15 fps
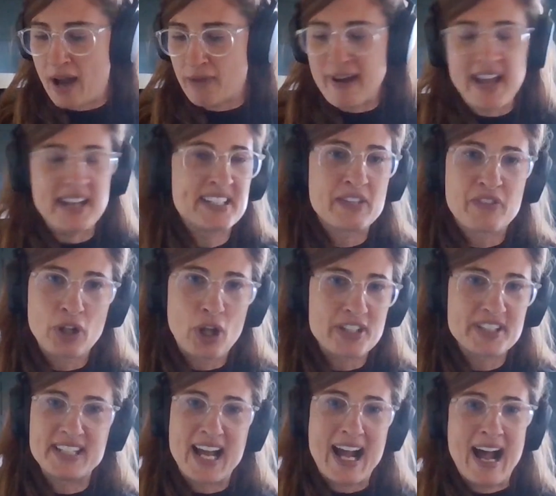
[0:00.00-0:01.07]
Raiders of the
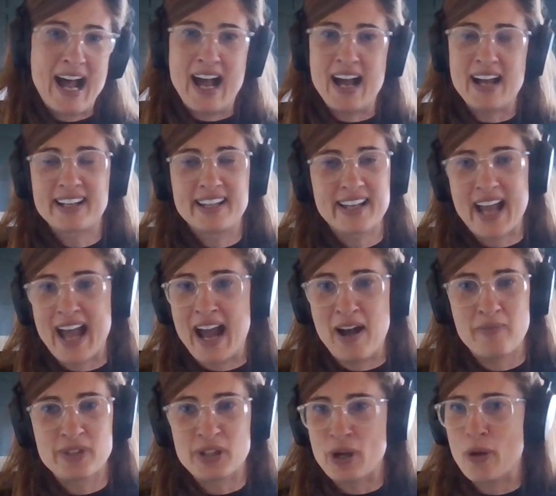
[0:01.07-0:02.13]
Lost Ark,
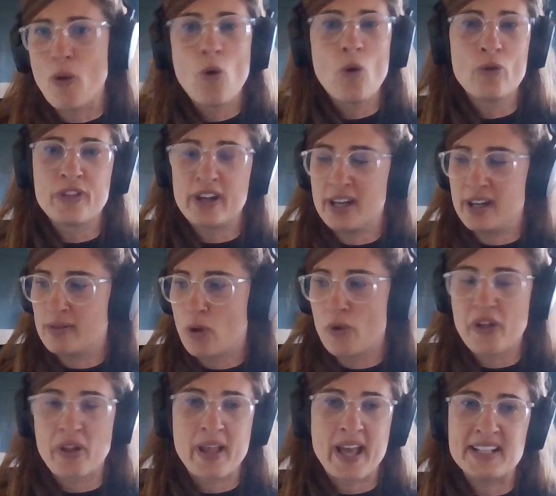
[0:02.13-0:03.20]
all
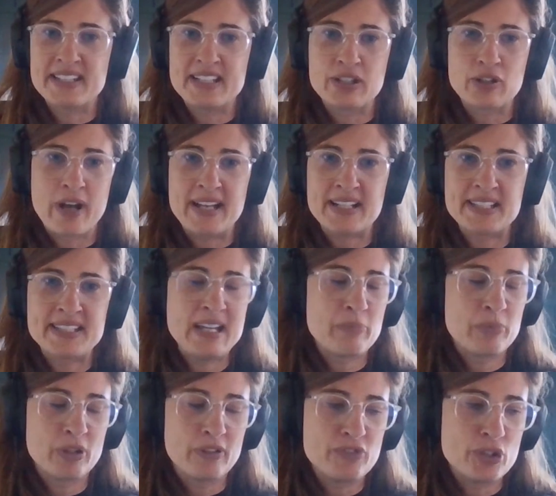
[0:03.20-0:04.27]
the latest and greatest,
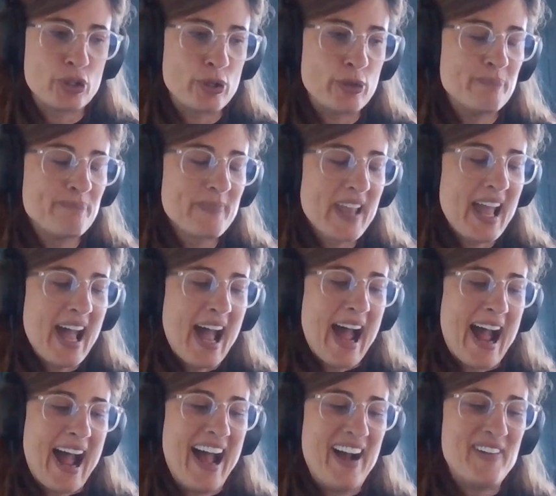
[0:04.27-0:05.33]
Temple of Doom.
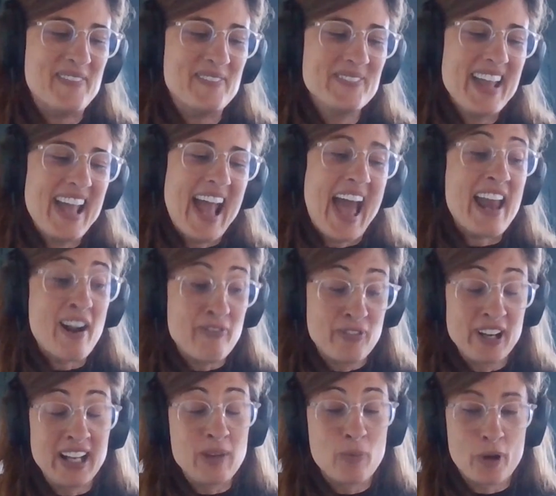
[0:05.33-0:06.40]
And I
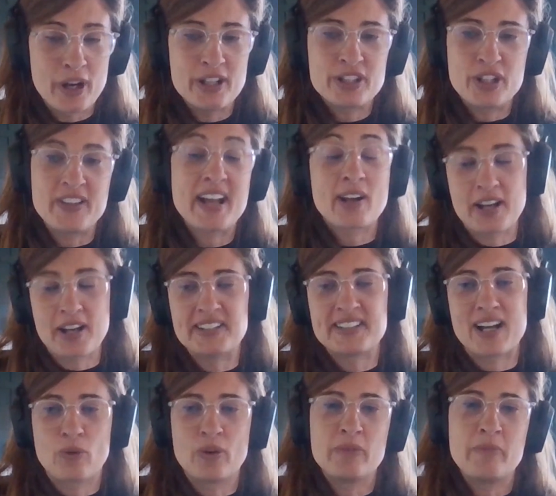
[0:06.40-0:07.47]
really wanted to, that kind of
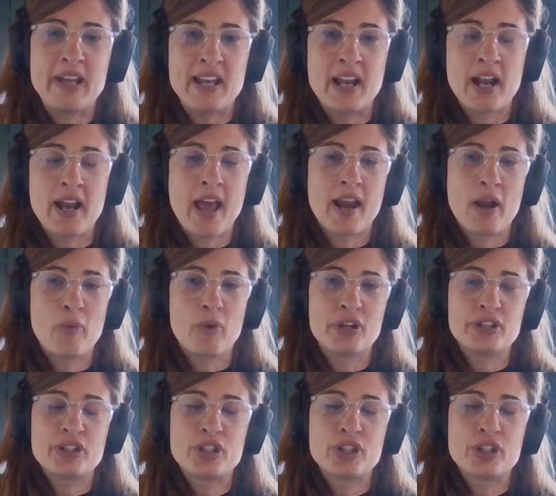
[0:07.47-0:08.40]
stuck with me, and I wanted